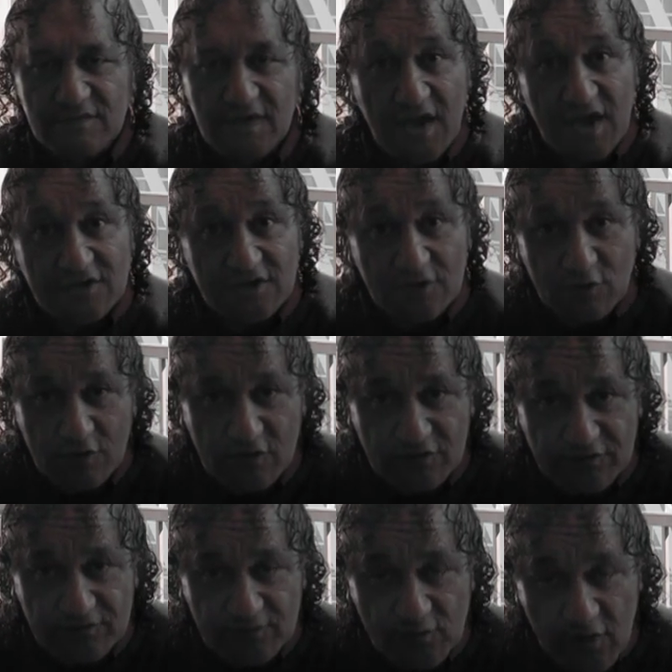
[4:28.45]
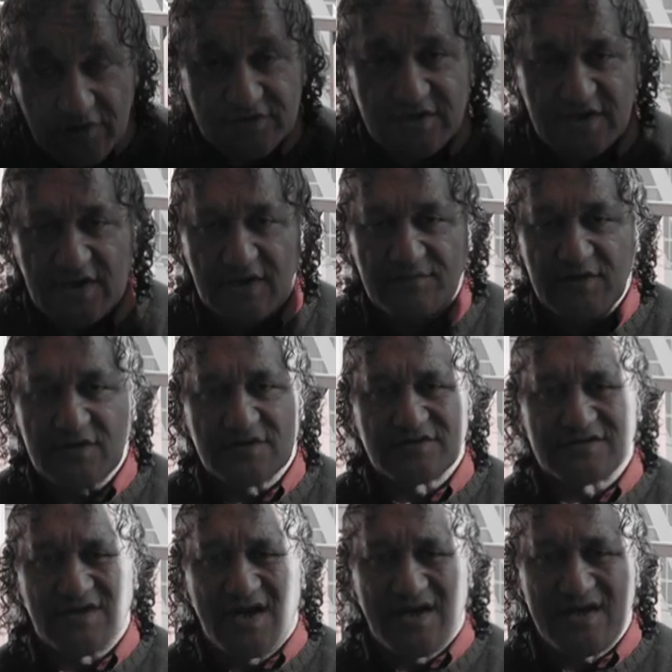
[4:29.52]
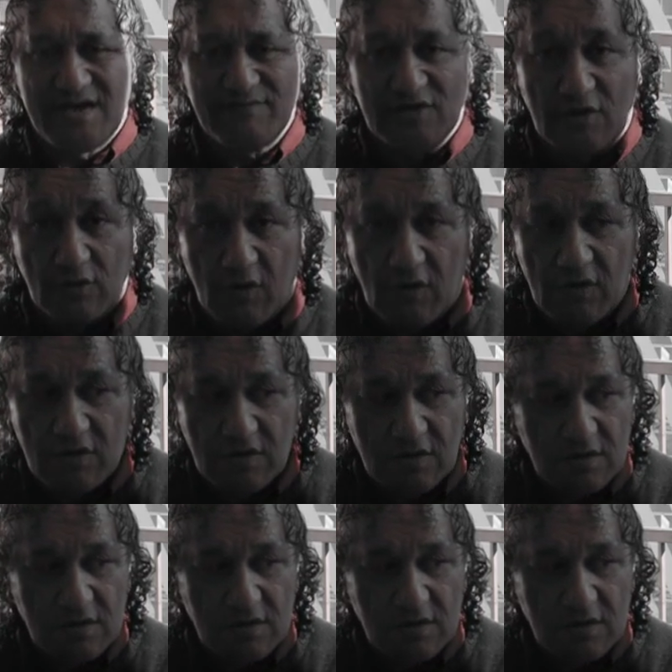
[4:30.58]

how the law works here, because I am the law